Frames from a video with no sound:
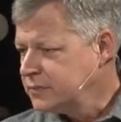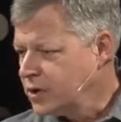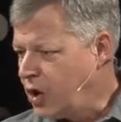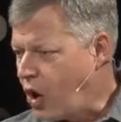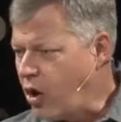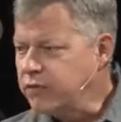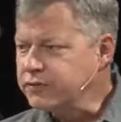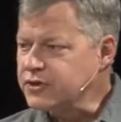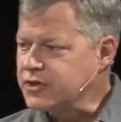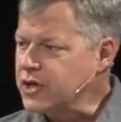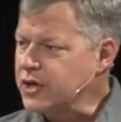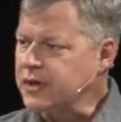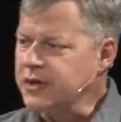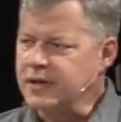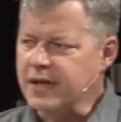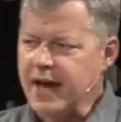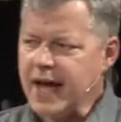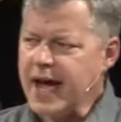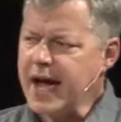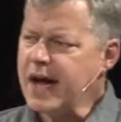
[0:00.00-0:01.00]
All of a
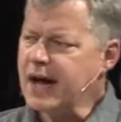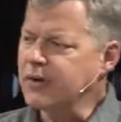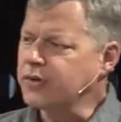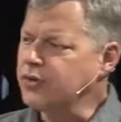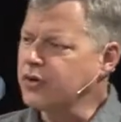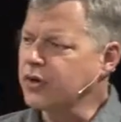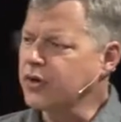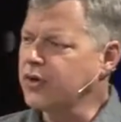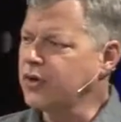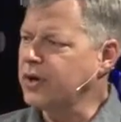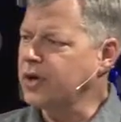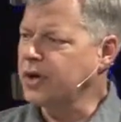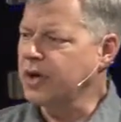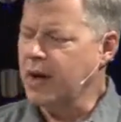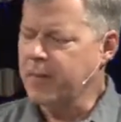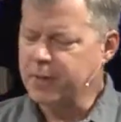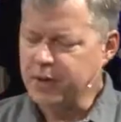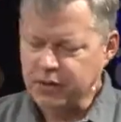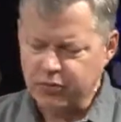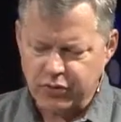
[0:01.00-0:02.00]
sudden now, you're going to,
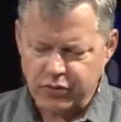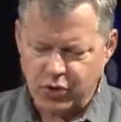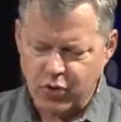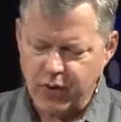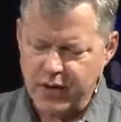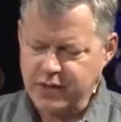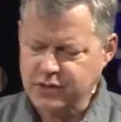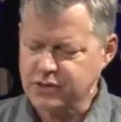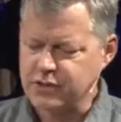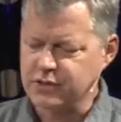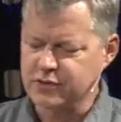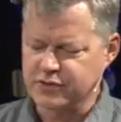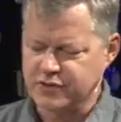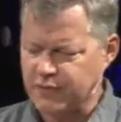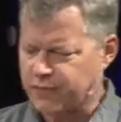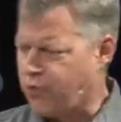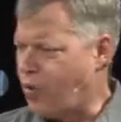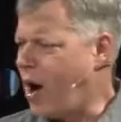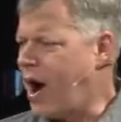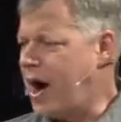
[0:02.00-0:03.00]
I mean, the questions
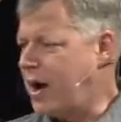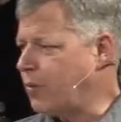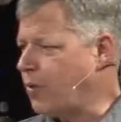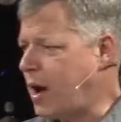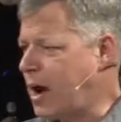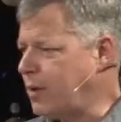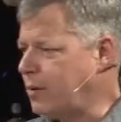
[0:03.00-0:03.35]
of why,